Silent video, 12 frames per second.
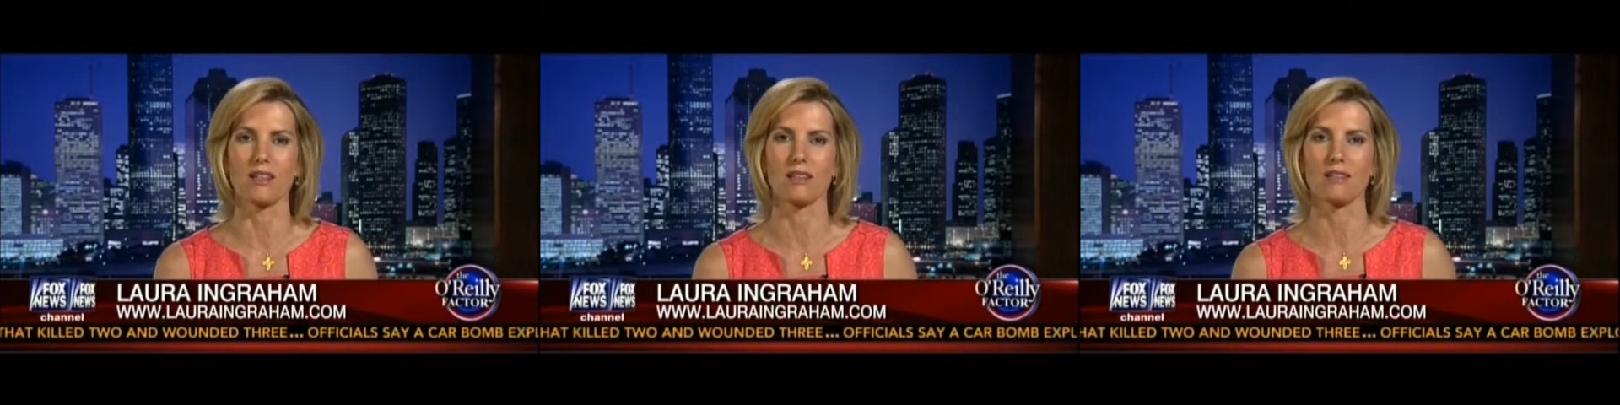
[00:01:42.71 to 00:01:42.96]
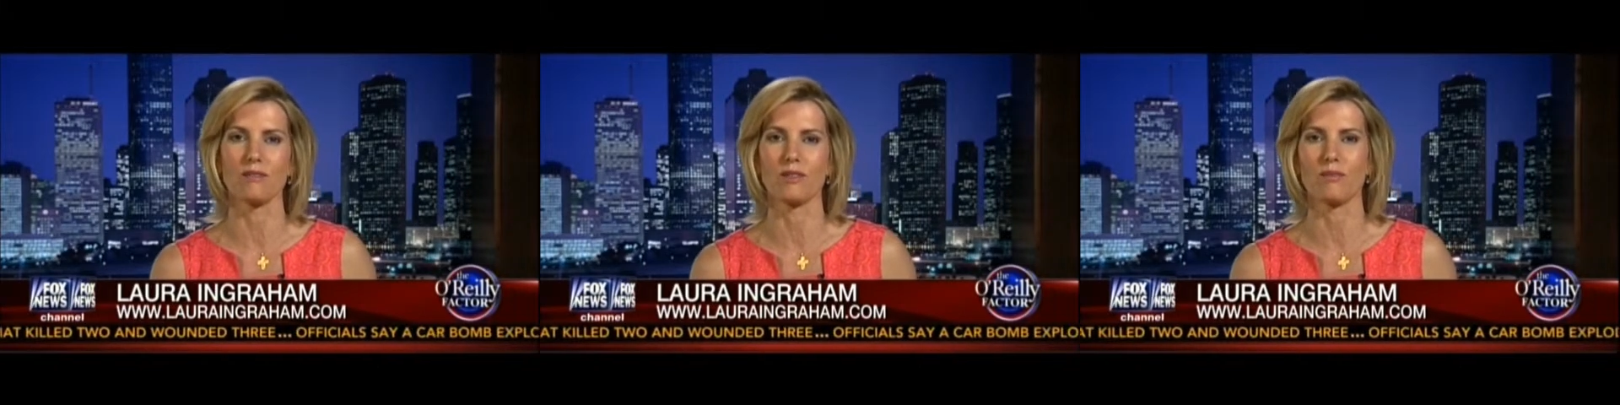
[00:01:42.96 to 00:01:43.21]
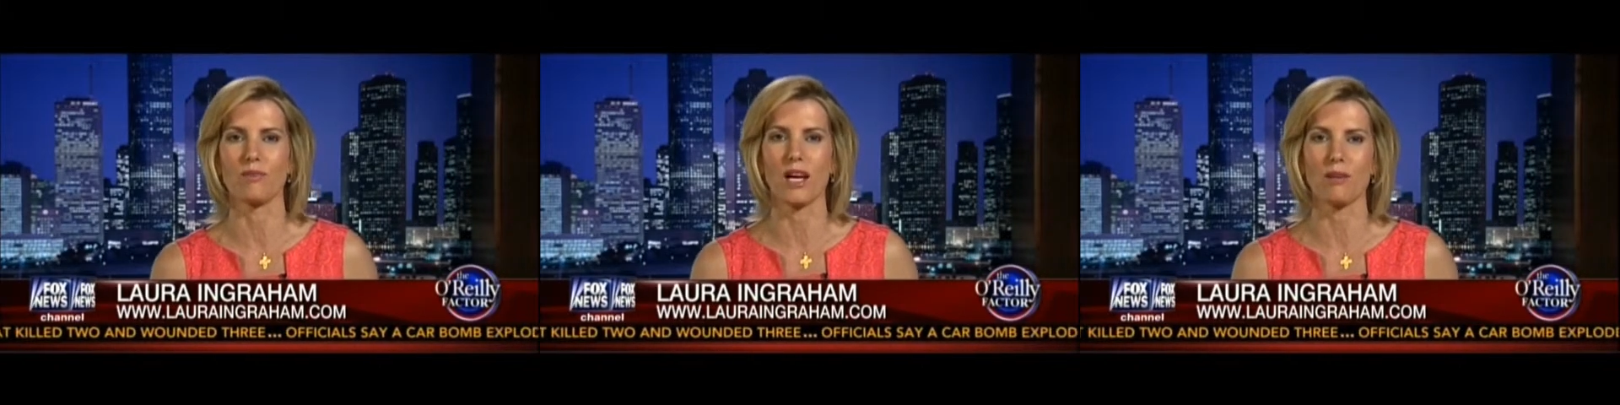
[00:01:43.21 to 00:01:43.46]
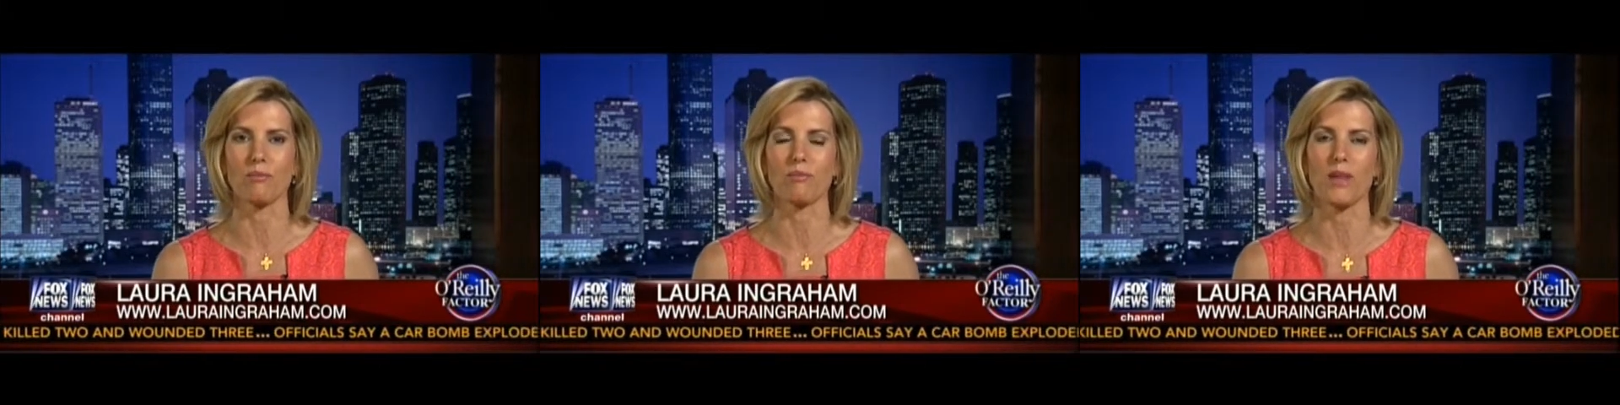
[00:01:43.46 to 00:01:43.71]

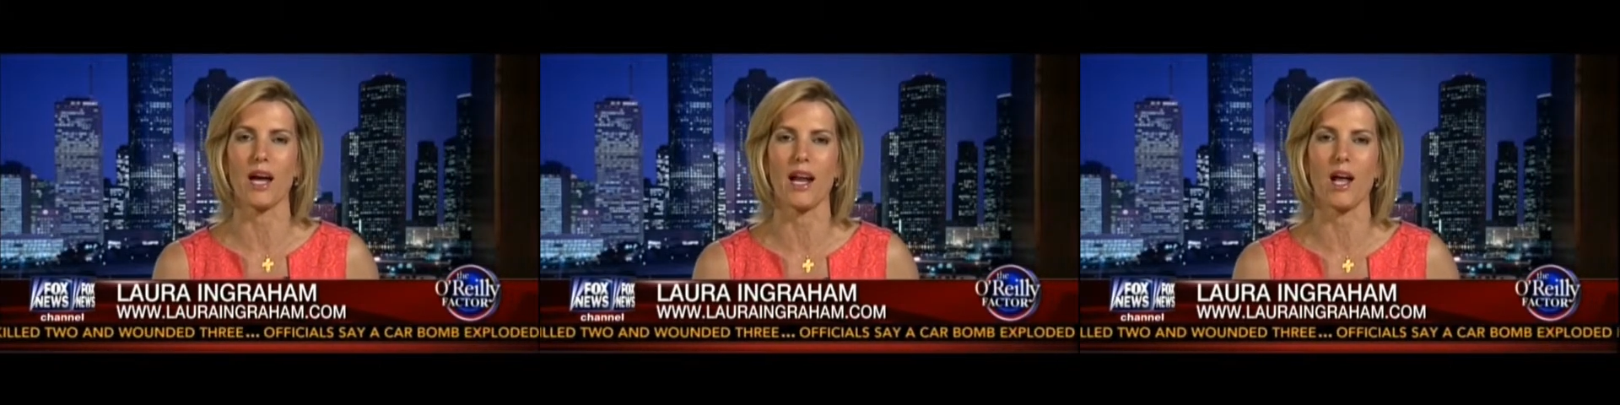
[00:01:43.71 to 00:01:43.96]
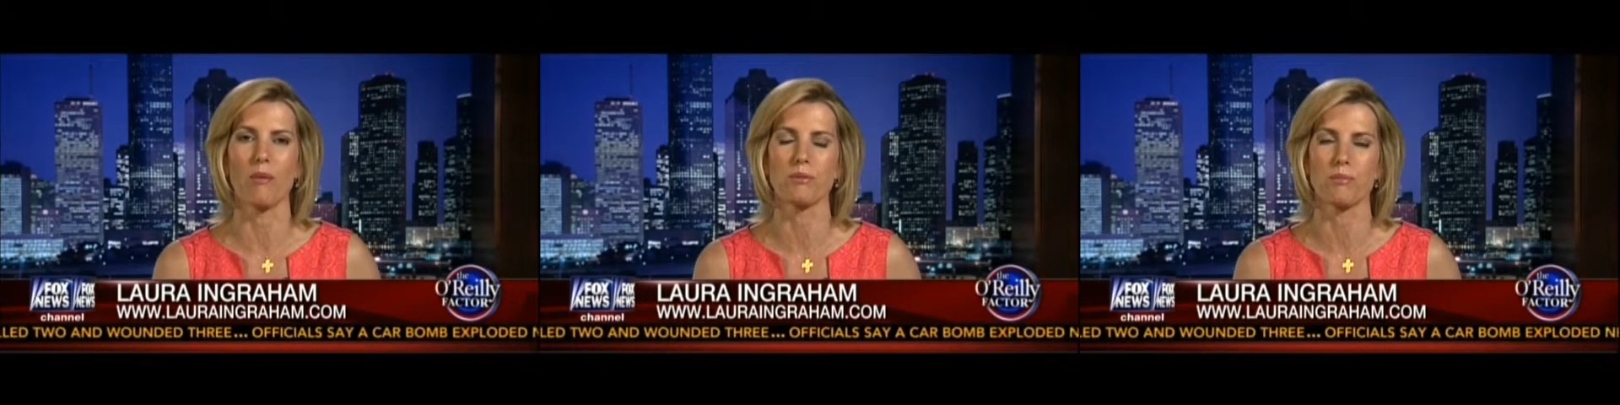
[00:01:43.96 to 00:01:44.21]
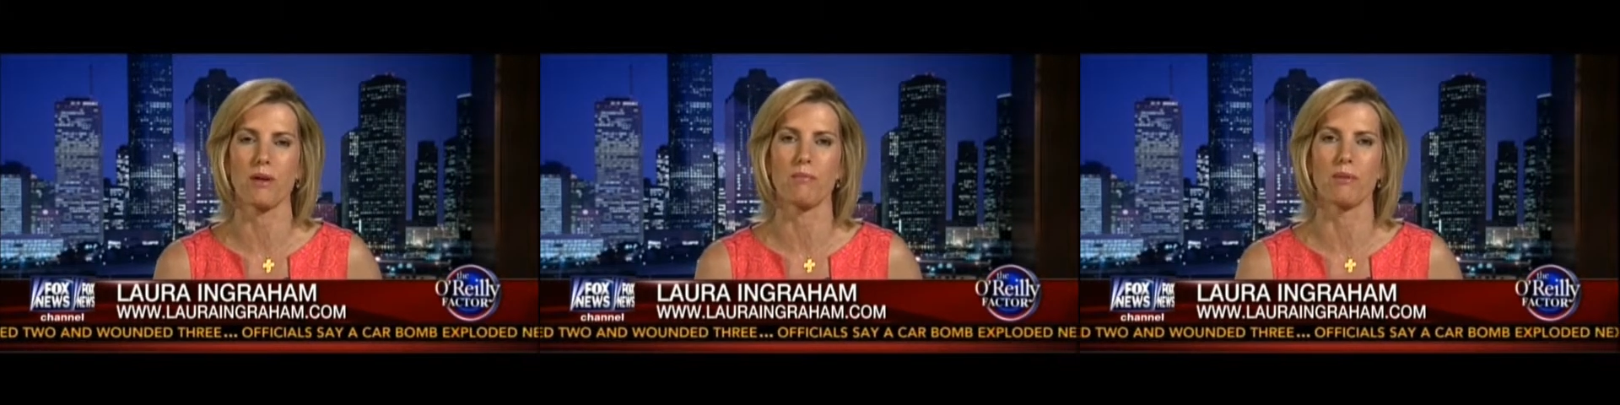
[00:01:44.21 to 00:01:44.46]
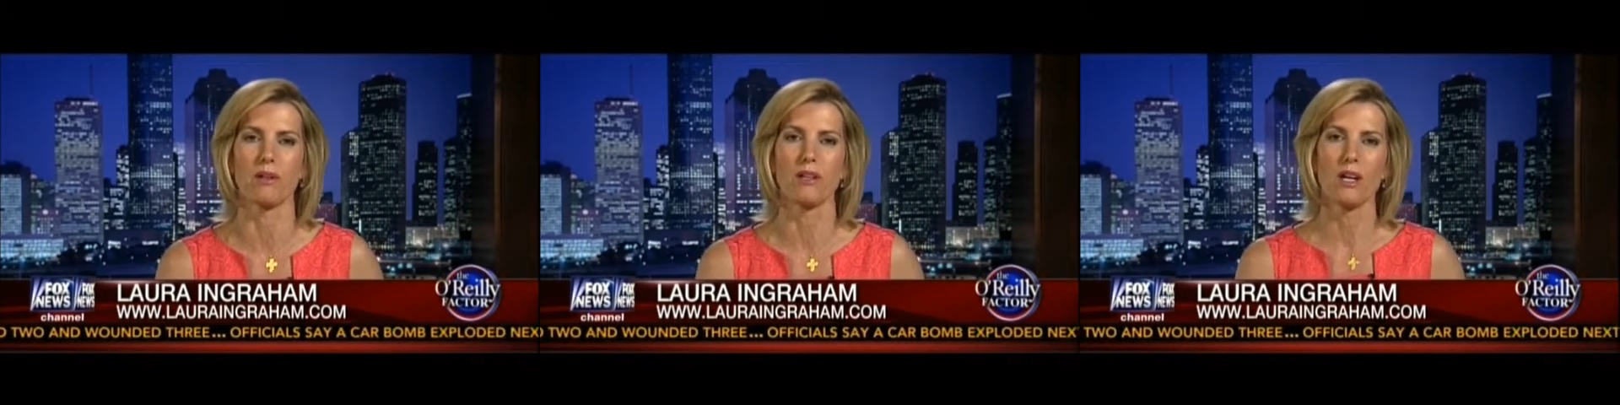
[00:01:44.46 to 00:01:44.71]
that helps
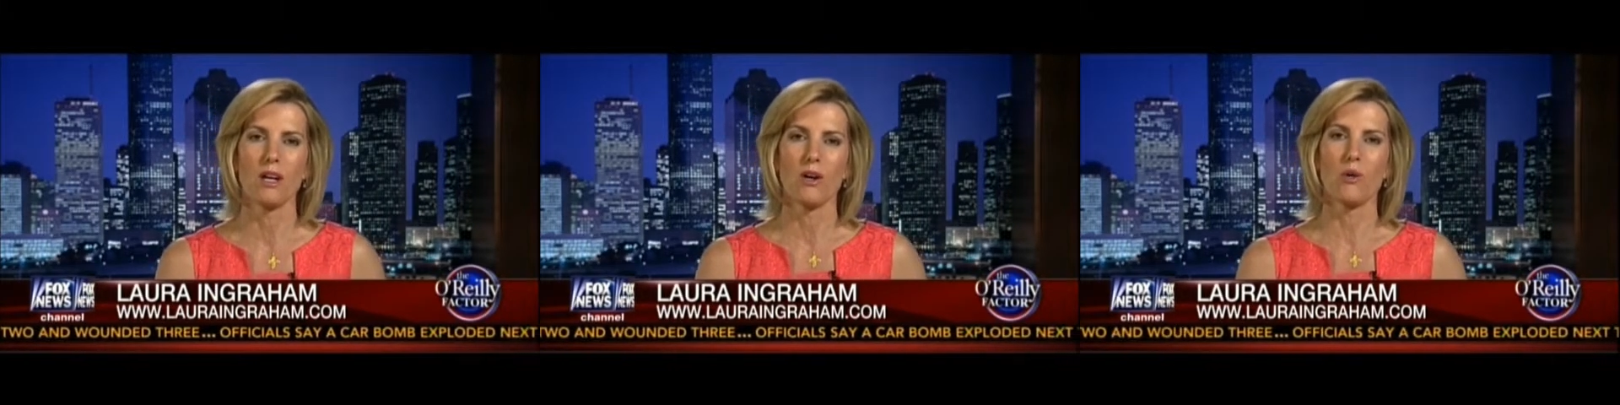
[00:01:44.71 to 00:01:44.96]
people